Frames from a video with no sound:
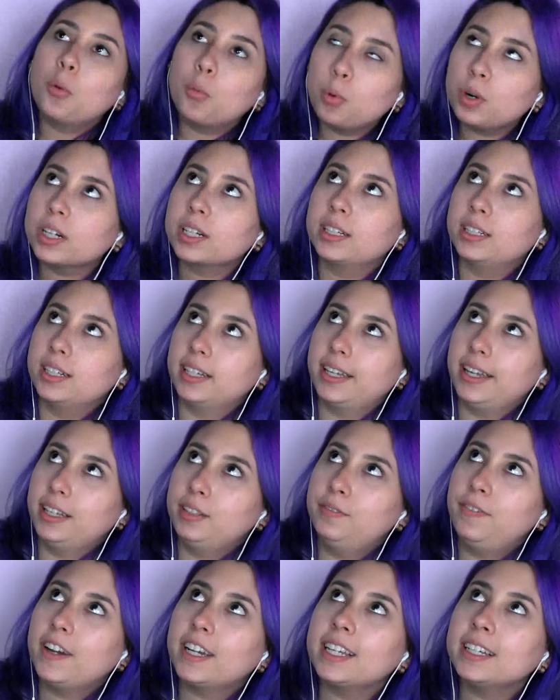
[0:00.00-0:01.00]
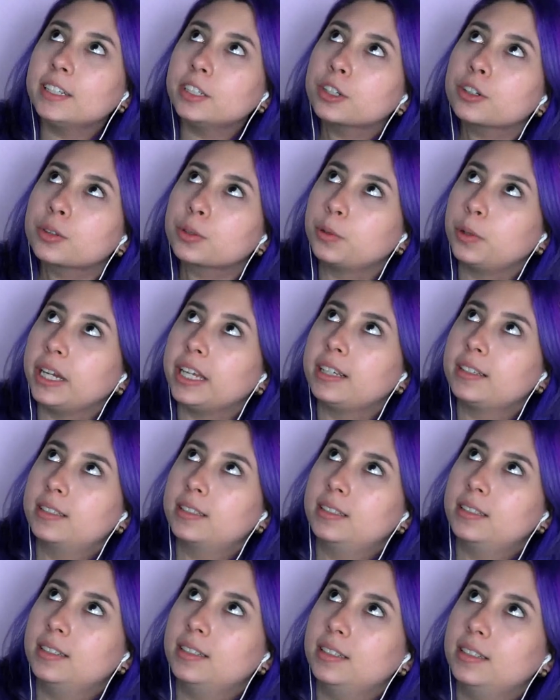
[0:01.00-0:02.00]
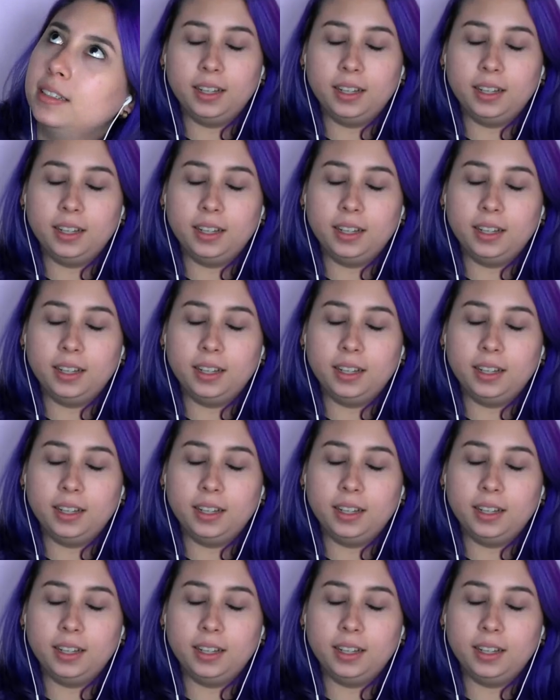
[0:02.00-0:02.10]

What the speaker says: We're gonna get fucking earthquakes.